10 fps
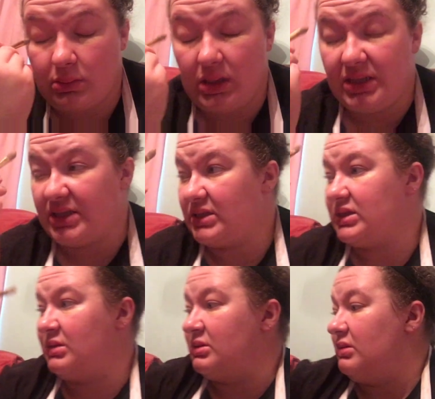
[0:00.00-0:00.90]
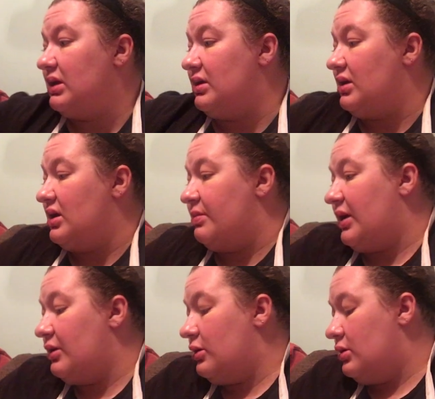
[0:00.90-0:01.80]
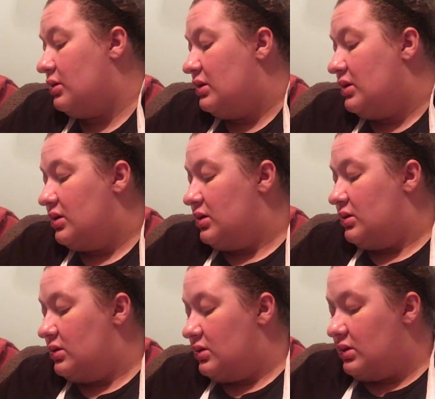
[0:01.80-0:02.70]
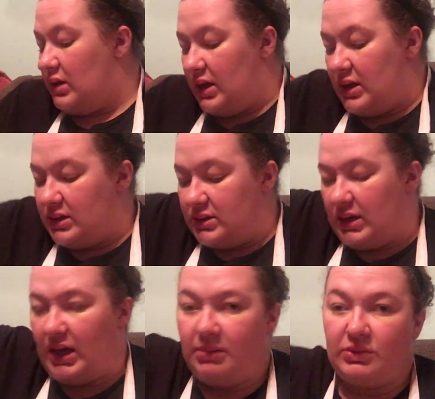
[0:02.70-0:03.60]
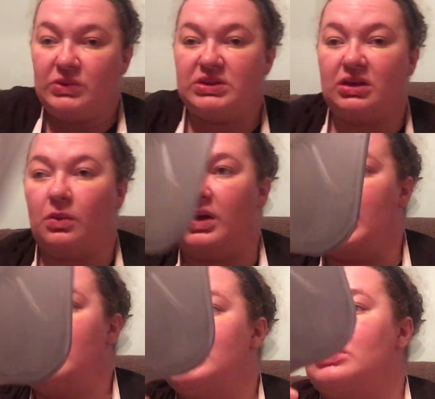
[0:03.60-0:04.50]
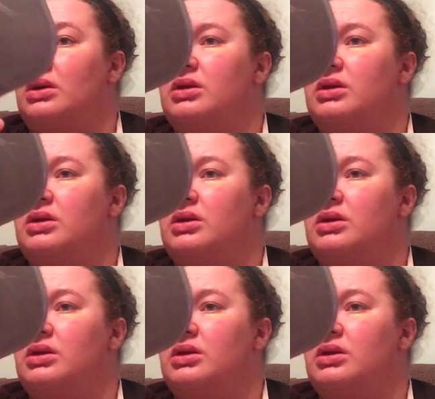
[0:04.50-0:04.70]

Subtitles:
It doesn't seem to be getting any better. And I'm losing weight, so I